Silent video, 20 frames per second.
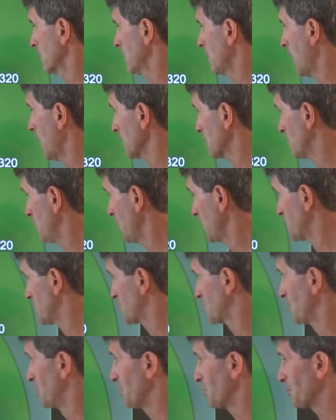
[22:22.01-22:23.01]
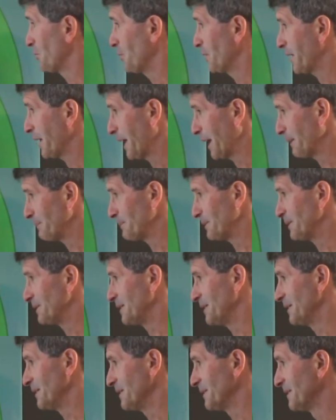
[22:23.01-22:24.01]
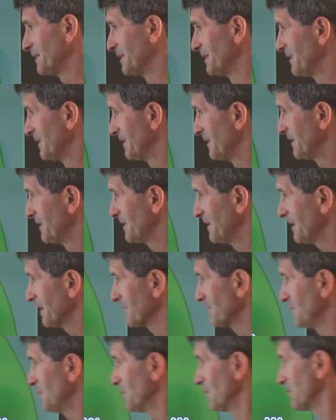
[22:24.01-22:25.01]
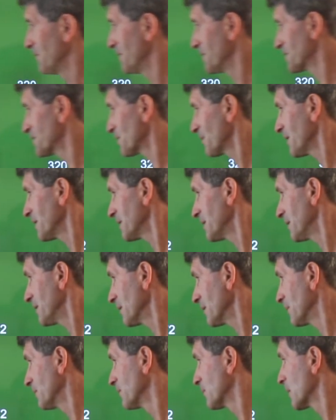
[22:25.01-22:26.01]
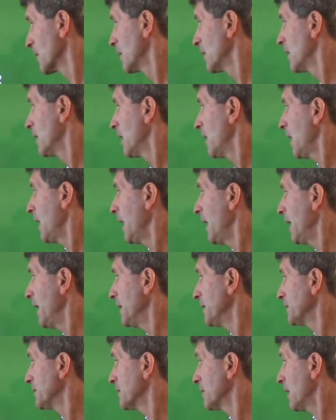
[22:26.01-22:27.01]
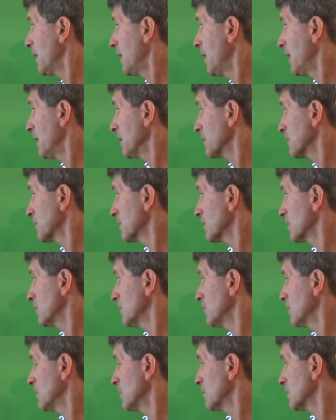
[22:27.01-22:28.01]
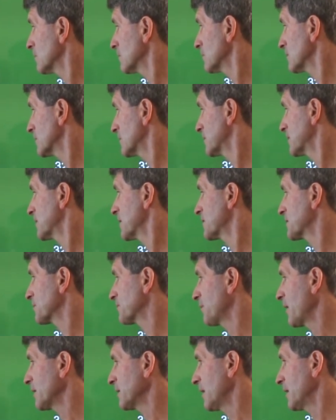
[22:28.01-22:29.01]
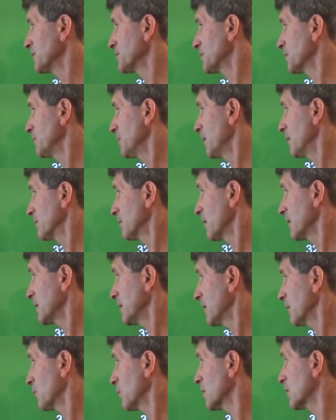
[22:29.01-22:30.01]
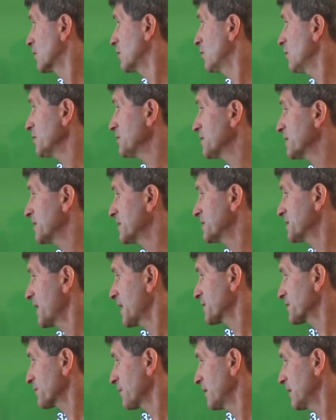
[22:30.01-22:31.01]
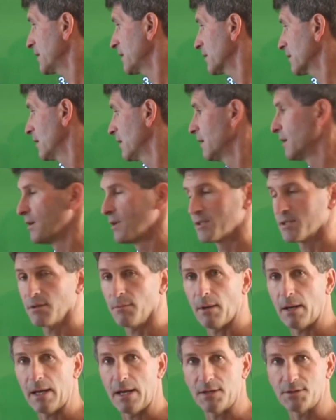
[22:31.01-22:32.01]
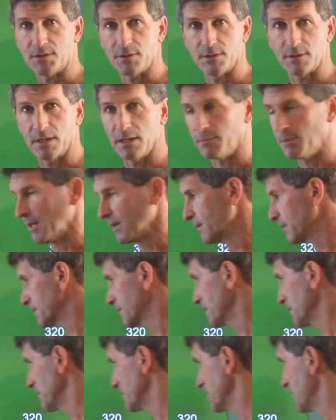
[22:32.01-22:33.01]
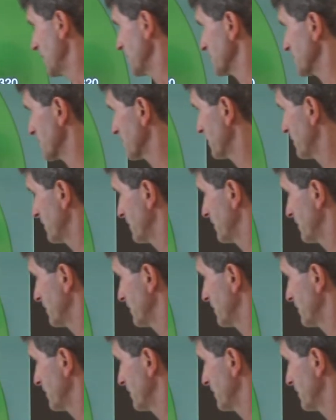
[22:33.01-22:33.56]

Not quite sure what happened here. Ignore this right here. And this red line should be over right here. We're good to the tenths right here, so my answer is going to be good to the tenths.